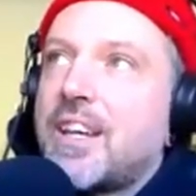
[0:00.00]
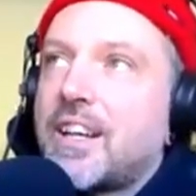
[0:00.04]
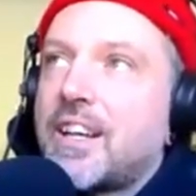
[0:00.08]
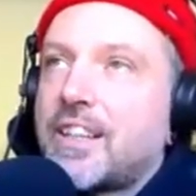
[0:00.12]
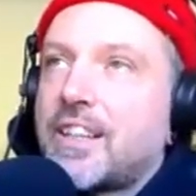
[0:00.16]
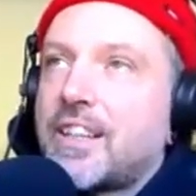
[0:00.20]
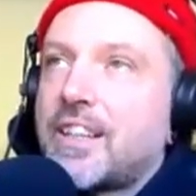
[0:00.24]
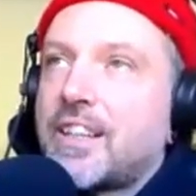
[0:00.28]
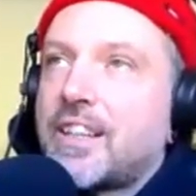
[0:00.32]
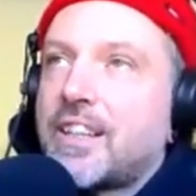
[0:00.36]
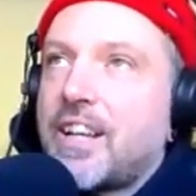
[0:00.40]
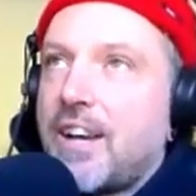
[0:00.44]

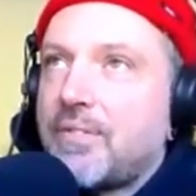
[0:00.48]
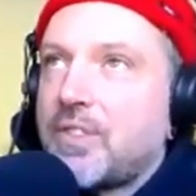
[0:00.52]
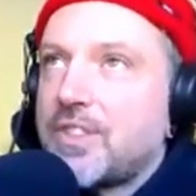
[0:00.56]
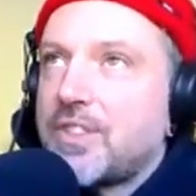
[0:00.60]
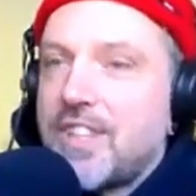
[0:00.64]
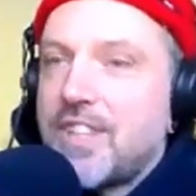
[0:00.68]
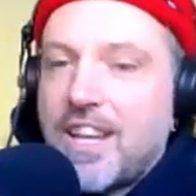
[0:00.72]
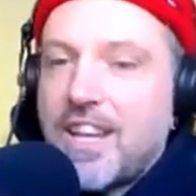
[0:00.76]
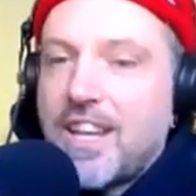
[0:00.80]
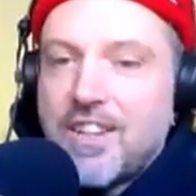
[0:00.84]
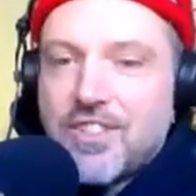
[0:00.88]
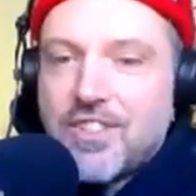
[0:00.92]
a
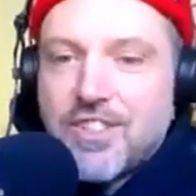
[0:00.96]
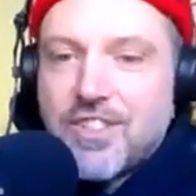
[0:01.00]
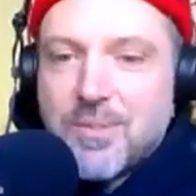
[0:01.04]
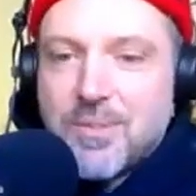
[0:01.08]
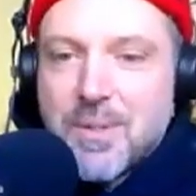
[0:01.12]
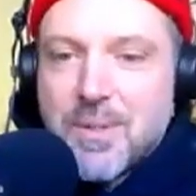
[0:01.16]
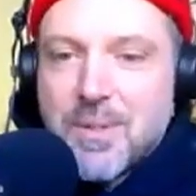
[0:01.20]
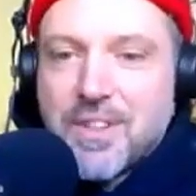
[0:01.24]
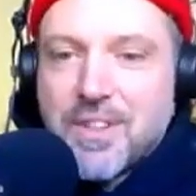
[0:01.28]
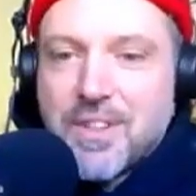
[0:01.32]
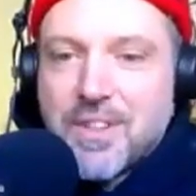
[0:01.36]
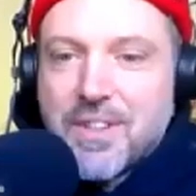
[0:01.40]

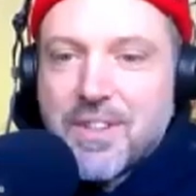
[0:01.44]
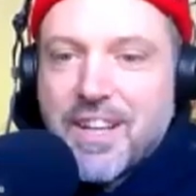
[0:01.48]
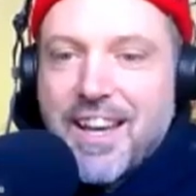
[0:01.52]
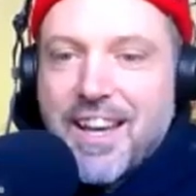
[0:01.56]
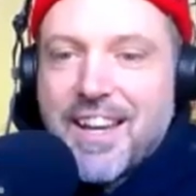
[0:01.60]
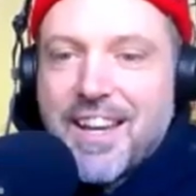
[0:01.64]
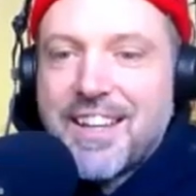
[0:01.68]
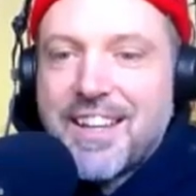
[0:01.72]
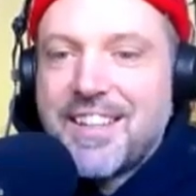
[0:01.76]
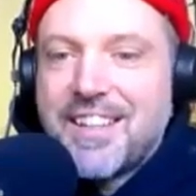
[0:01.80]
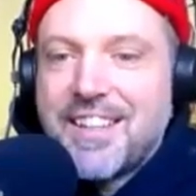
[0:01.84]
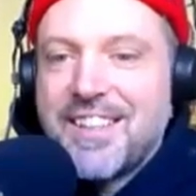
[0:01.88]
conversation with
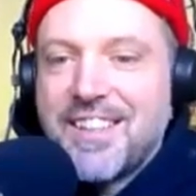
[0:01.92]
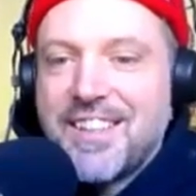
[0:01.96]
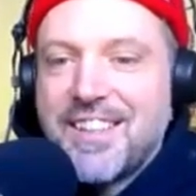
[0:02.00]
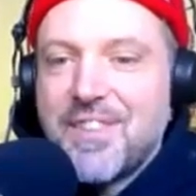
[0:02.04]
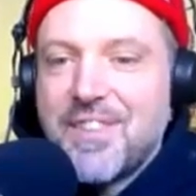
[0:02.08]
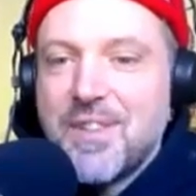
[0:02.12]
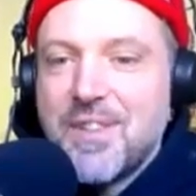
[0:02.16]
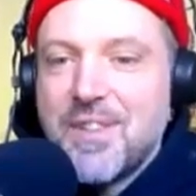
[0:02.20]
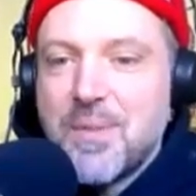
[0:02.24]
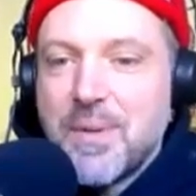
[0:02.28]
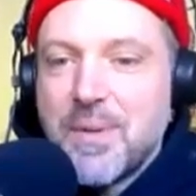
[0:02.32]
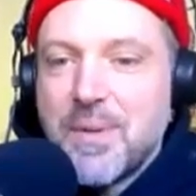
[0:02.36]
God,
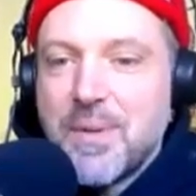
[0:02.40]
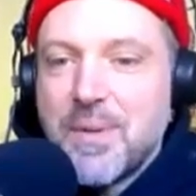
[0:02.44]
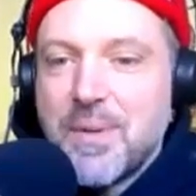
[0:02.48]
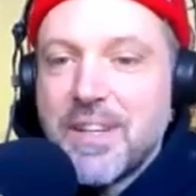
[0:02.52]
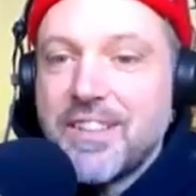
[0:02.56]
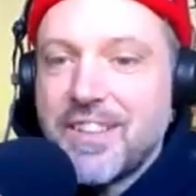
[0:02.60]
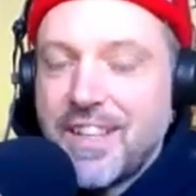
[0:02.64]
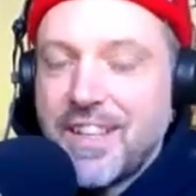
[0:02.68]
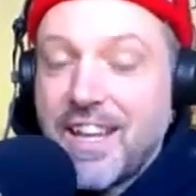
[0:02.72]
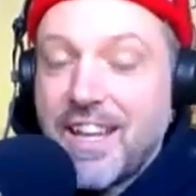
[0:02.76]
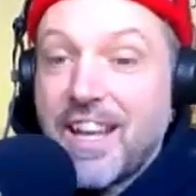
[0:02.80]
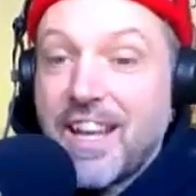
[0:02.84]
if you
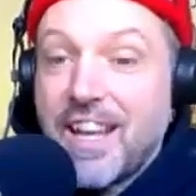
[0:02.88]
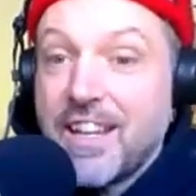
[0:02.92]
will.